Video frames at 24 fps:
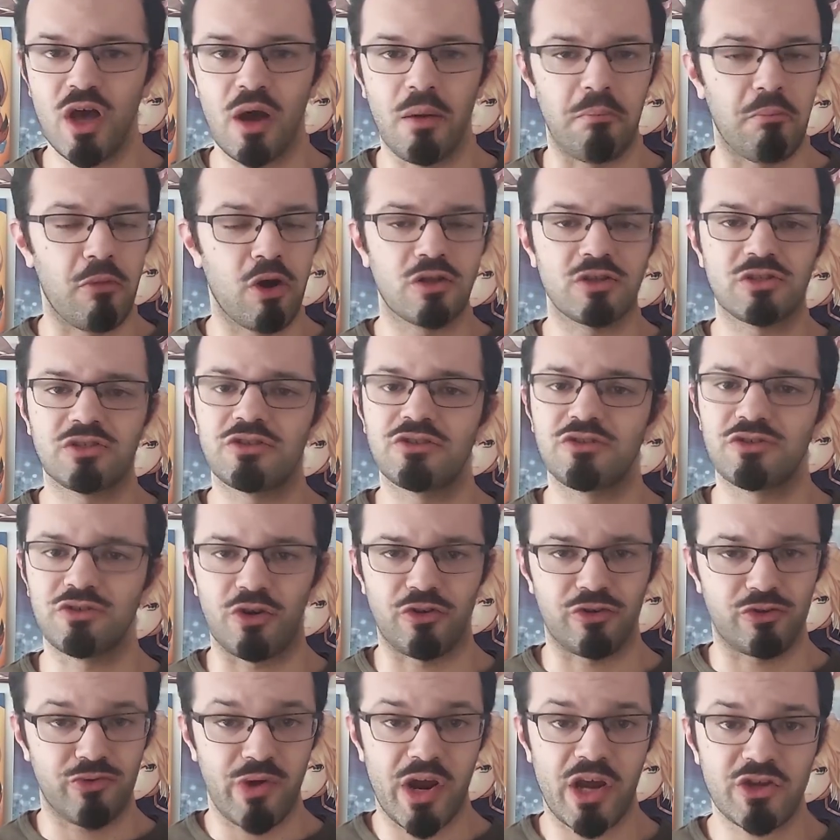monsters,
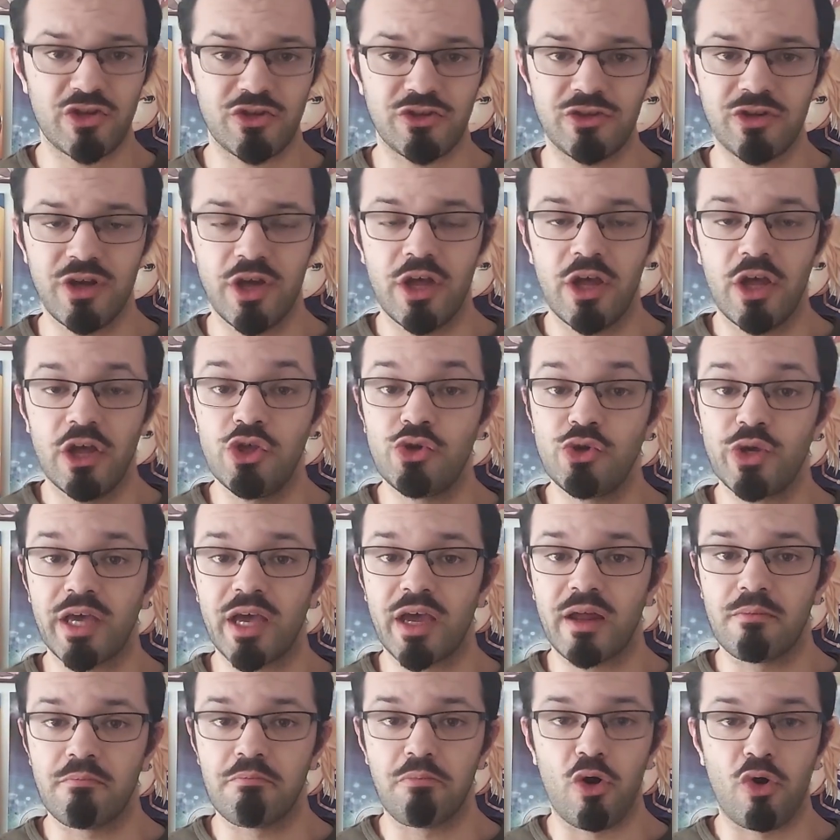or treasure. You
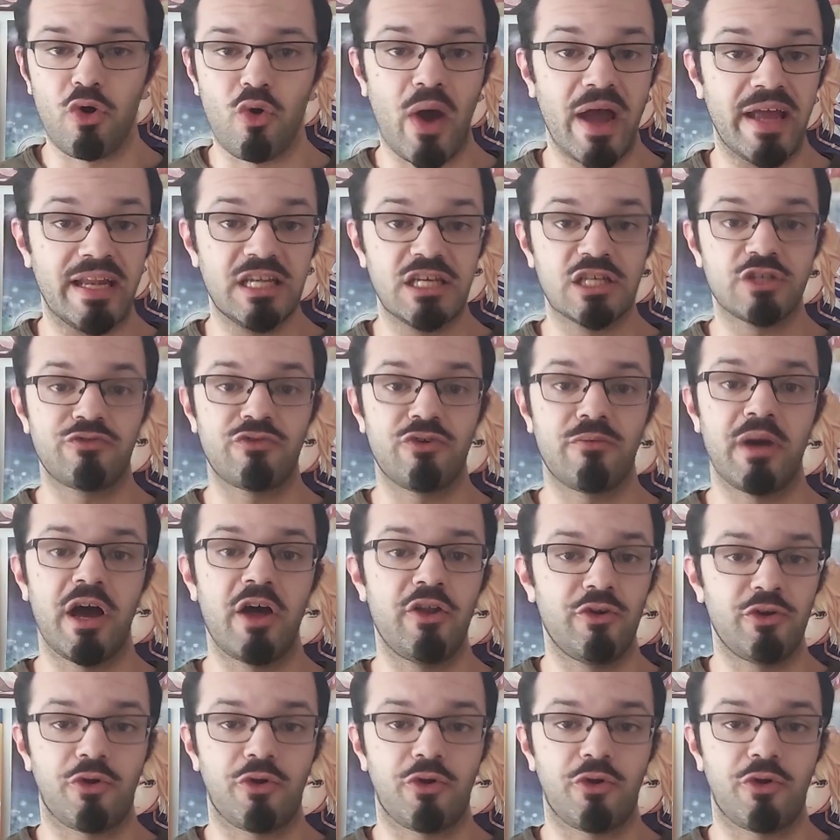can borrow ideas from other